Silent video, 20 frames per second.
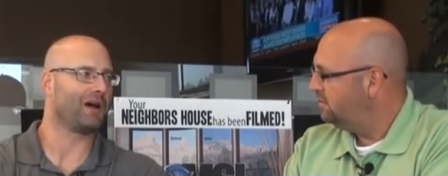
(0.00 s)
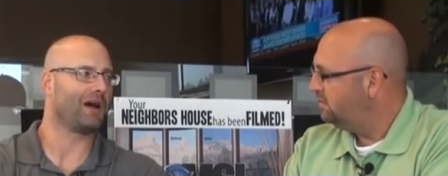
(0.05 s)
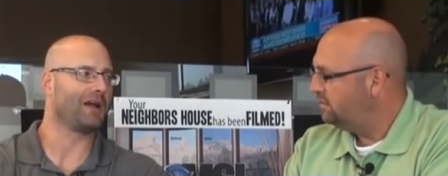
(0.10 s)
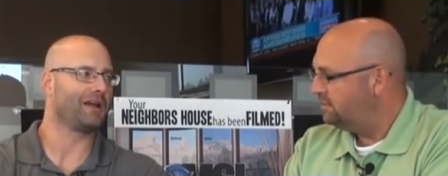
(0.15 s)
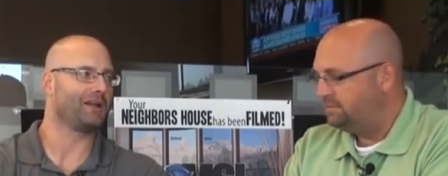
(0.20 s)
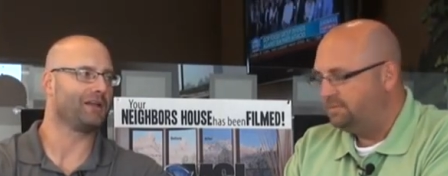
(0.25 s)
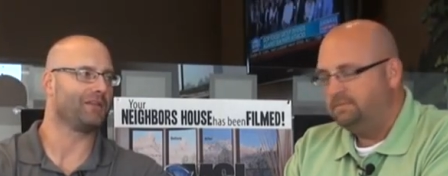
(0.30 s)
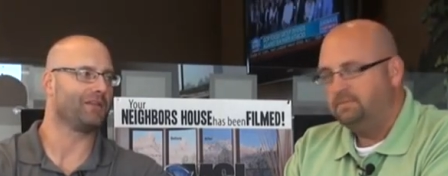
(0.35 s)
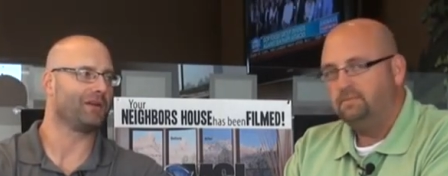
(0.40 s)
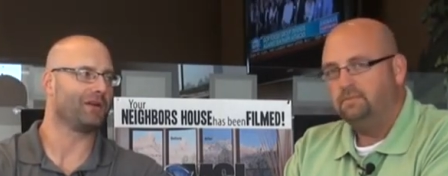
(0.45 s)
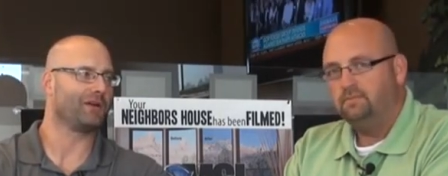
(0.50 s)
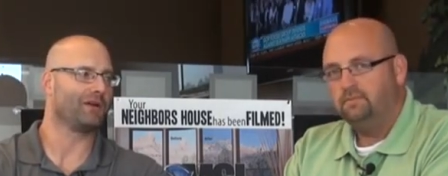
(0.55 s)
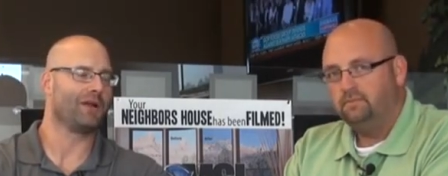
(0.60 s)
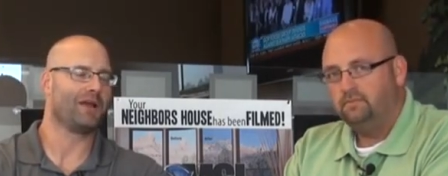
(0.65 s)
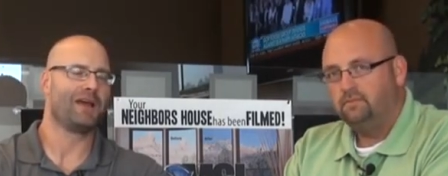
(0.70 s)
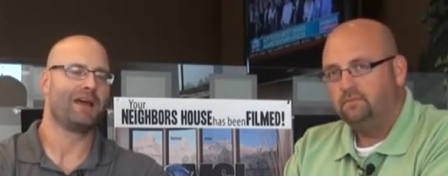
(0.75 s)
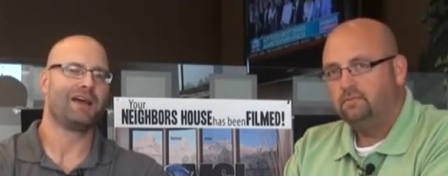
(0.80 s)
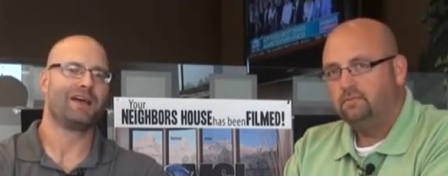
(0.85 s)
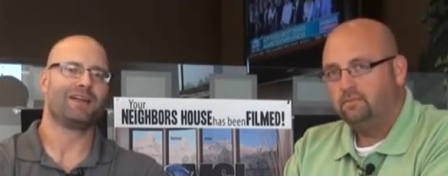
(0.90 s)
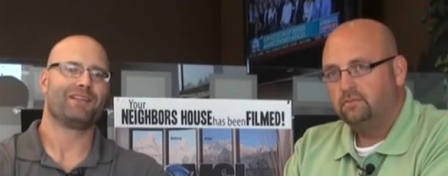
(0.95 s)
Speaker 1: line in there.
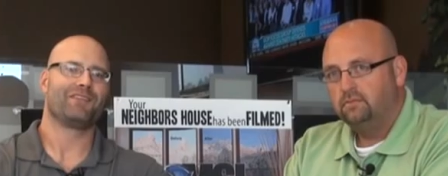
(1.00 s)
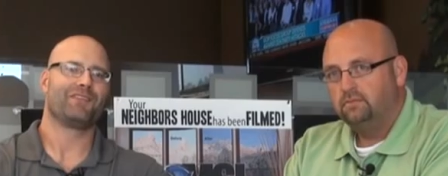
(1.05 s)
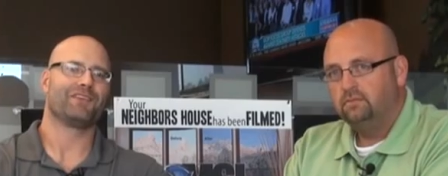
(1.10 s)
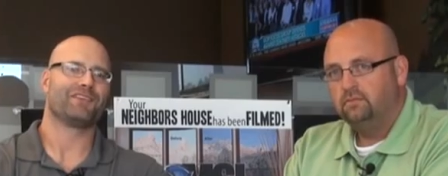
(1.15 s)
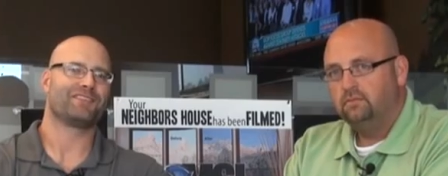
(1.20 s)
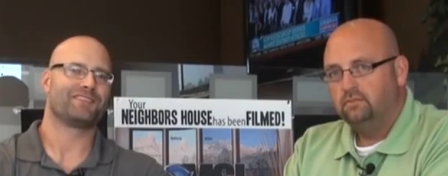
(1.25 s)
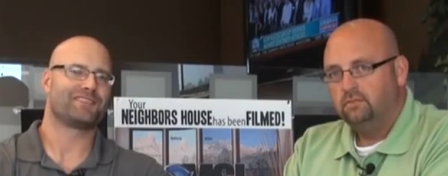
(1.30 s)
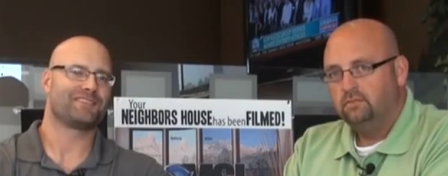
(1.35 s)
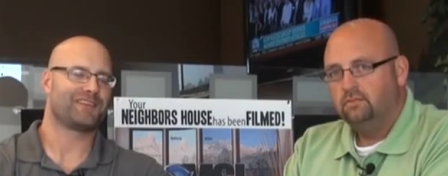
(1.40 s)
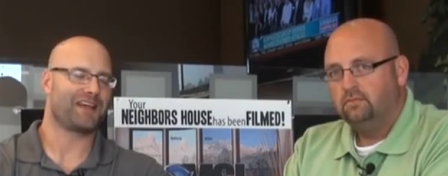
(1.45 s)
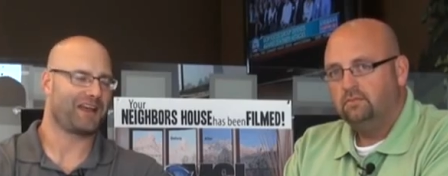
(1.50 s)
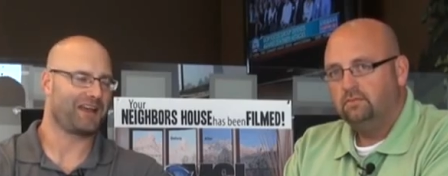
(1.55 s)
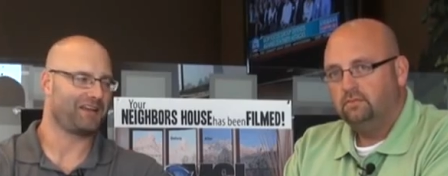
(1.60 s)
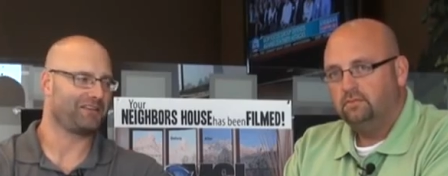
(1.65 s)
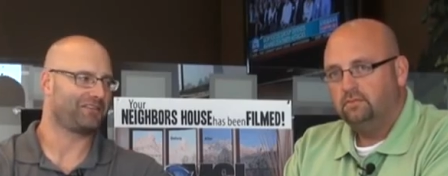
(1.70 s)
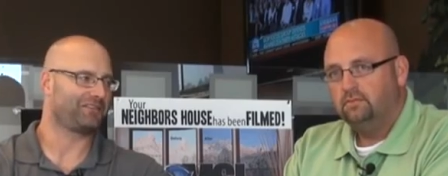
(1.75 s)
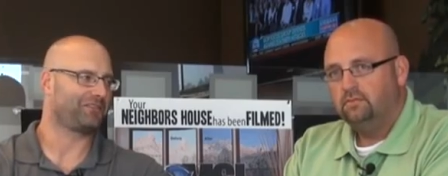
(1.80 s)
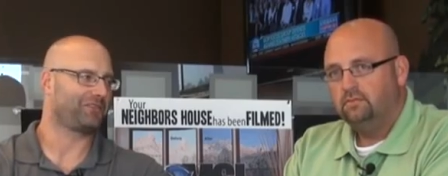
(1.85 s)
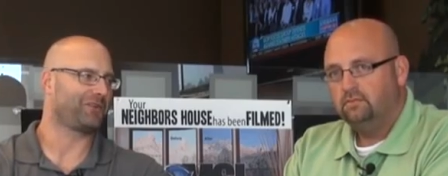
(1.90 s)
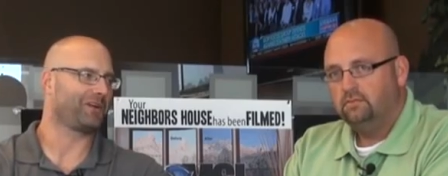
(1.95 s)
The
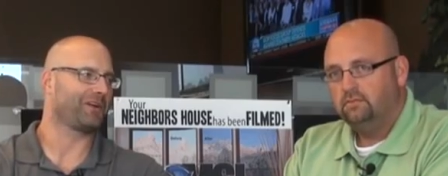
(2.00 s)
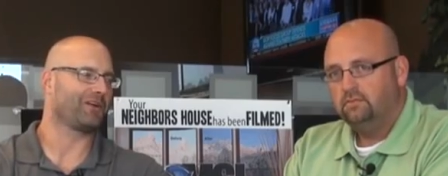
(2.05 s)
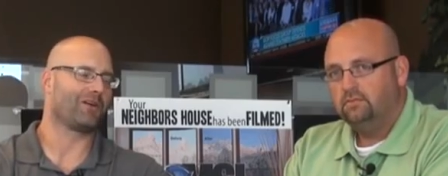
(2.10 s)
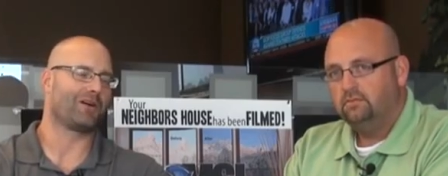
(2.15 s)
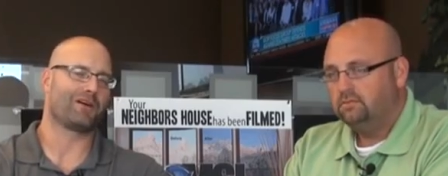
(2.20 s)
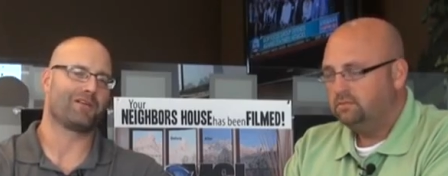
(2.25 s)
second string